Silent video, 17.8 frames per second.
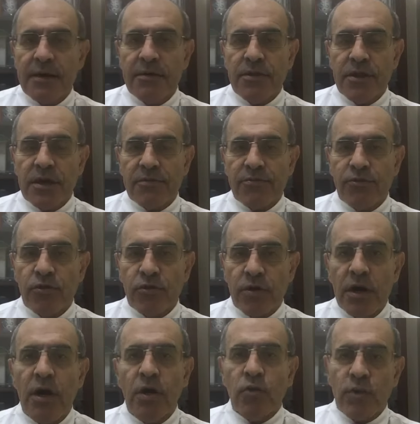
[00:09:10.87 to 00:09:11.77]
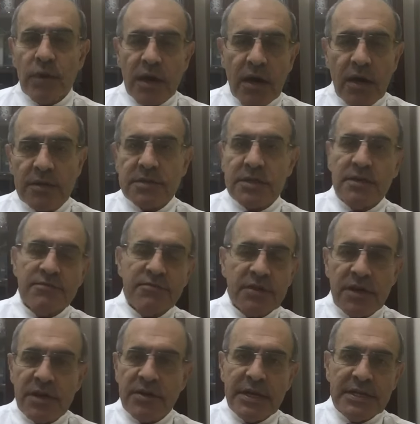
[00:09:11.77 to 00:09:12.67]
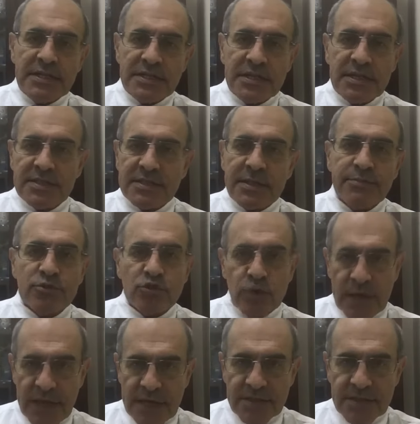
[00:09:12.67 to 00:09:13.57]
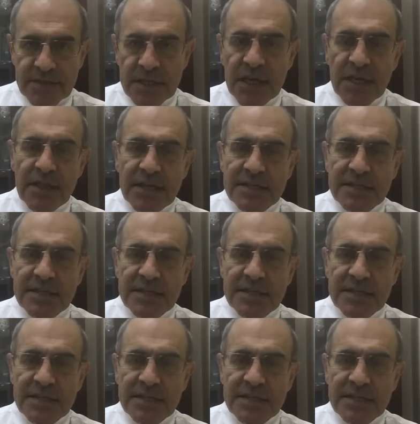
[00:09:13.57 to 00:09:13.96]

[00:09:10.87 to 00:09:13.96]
therefore we can't give the rent except to his.